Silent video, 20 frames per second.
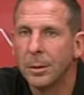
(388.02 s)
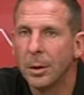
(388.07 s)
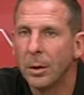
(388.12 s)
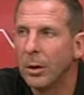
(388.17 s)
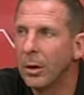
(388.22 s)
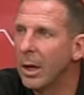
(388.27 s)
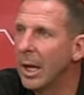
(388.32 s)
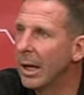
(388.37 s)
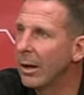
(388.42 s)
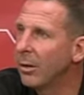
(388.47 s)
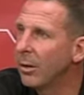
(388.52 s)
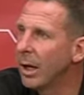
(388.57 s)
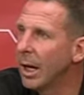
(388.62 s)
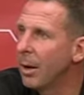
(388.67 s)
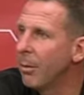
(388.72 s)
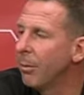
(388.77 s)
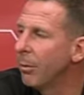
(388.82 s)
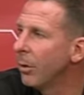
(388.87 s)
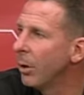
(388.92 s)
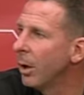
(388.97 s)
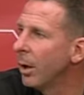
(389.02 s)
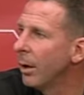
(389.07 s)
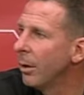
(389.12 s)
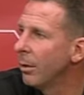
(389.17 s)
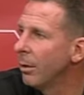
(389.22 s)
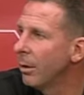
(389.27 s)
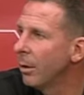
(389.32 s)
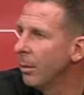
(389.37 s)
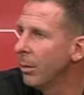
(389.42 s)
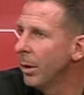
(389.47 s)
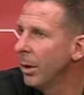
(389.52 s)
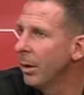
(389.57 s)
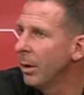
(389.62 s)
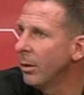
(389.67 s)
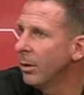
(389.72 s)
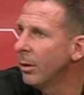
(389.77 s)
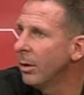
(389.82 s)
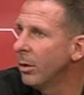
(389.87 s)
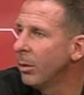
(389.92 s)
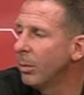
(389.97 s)
It's the next game for us. I mean,
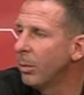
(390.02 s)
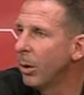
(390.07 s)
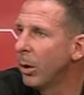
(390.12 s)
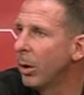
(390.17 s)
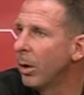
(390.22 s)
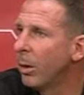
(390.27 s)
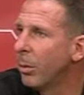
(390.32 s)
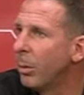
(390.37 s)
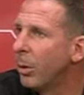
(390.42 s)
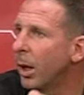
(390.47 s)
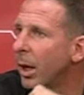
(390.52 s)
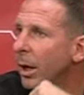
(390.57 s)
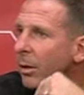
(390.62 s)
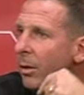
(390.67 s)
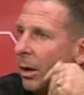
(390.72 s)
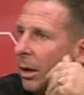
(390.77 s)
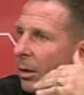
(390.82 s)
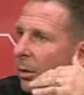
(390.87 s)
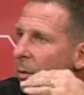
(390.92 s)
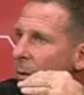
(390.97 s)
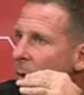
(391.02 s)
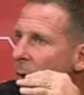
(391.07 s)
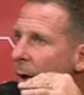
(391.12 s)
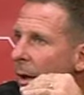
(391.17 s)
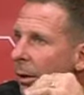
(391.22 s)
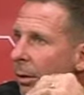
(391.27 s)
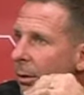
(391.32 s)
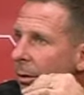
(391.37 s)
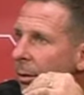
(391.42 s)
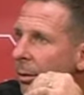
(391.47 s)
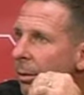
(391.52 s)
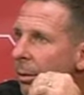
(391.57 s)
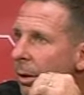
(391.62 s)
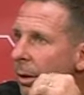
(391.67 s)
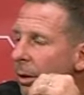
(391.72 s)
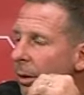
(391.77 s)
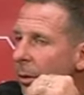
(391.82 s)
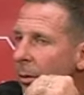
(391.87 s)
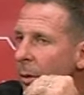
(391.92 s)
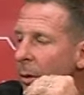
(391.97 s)
it's just part of the process for us
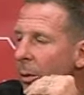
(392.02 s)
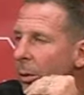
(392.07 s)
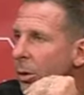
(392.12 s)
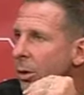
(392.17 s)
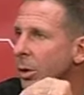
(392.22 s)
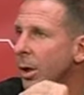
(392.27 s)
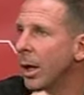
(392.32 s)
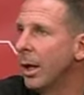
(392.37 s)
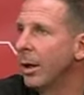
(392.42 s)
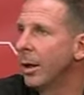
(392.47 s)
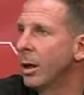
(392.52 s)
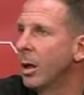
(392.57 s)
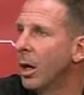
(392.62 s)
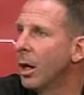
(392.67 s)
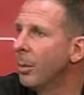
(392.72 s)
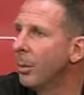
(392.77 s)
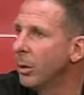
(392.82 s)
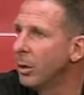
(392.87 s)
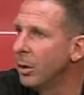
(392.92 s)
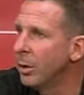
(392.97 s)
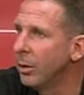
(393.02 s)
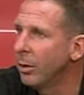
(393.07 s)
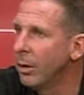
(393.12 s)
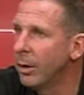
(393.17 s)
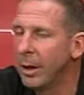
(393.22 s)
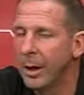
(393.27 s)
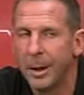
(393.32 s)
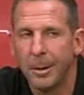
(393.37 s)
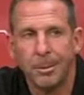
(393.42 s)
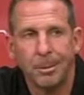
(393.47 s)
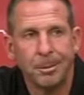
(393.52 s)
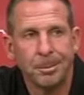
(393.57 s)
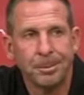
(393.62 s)
and, and what we're trying to accomplish as a team.